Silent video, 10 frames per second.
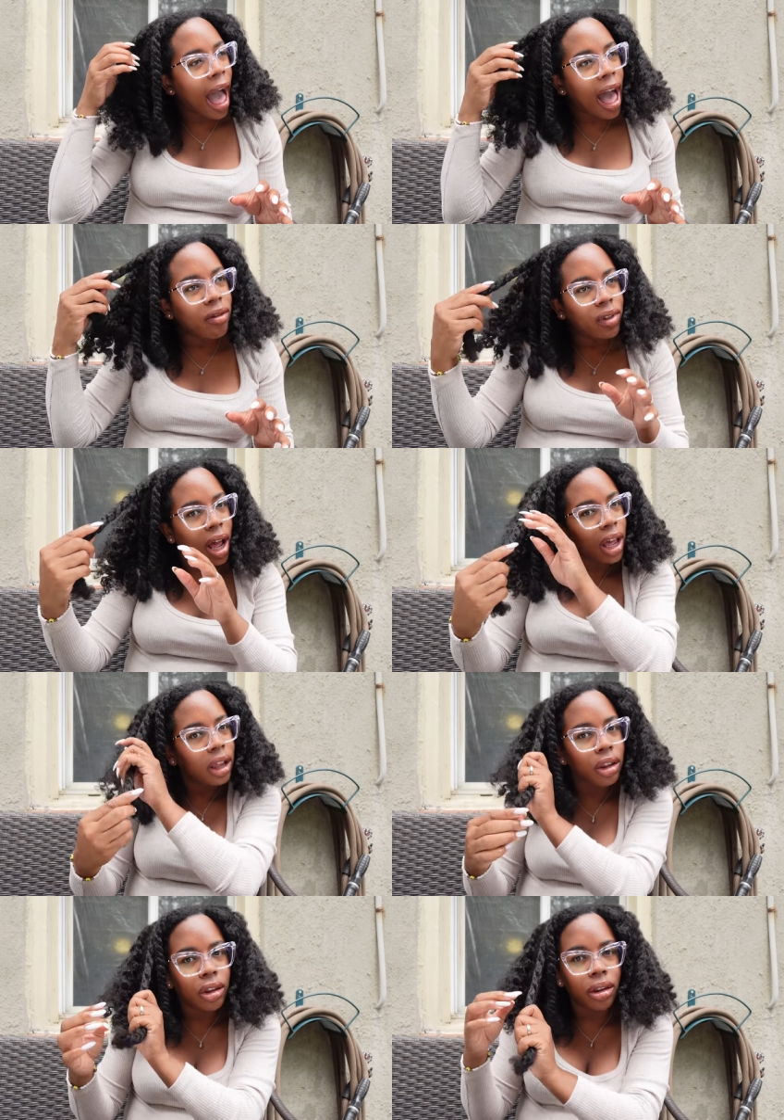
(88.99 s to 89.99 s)
I've
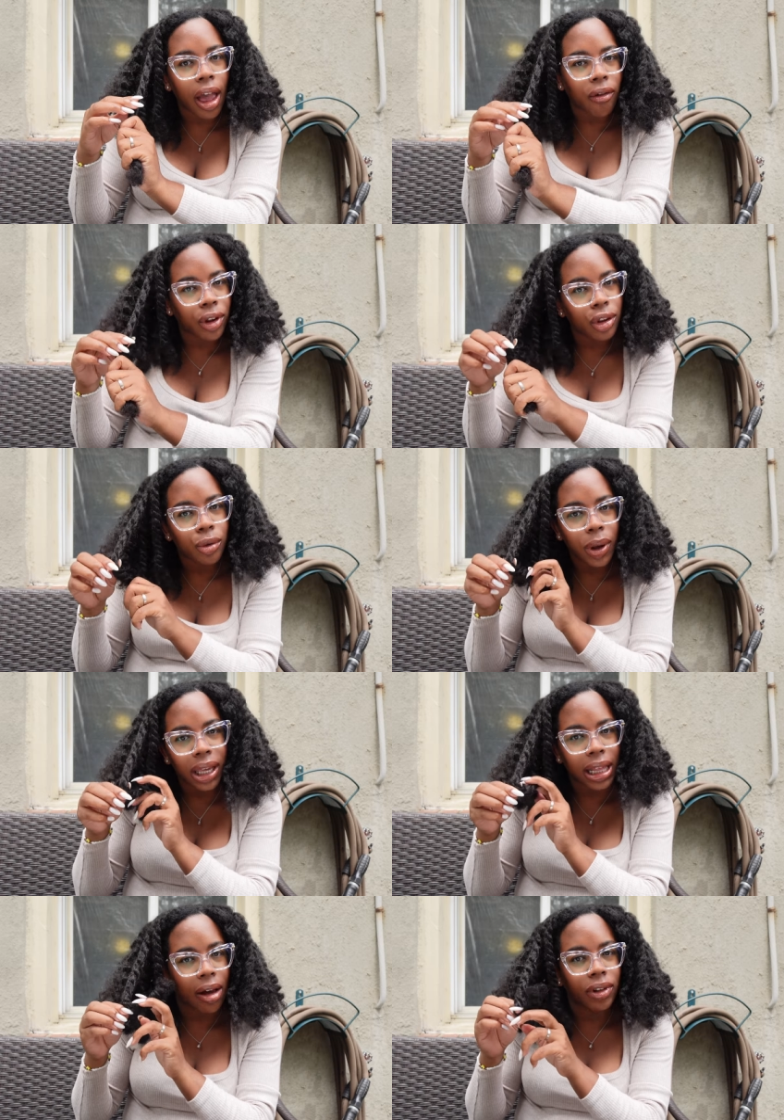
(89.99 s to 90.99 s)
done every two
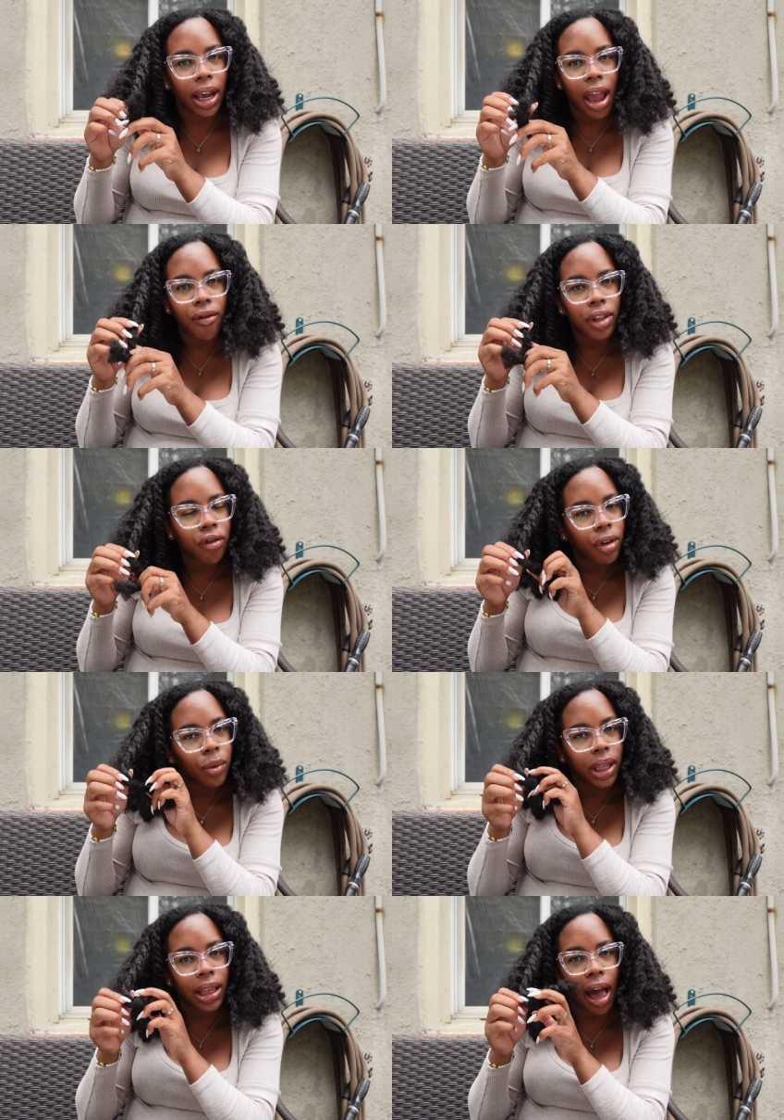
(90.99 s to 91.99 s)
weeks, I've done every three
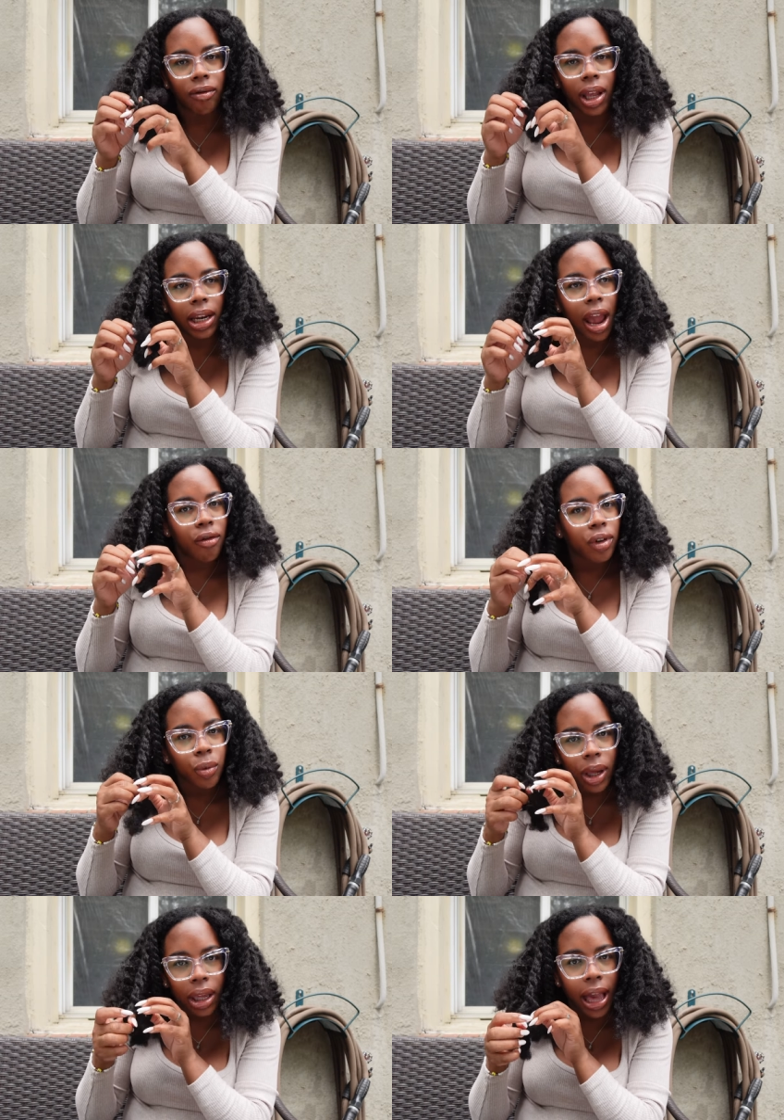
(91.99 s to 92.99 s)
weeks, I've done every
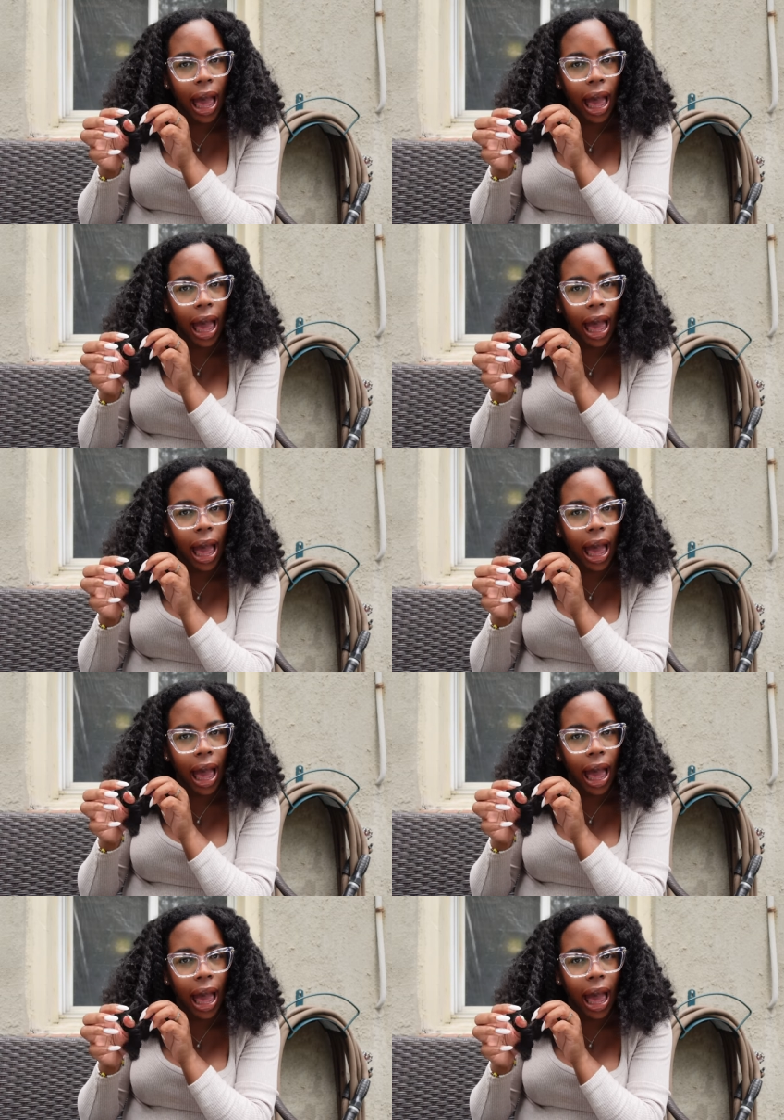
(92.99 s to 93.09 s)
week.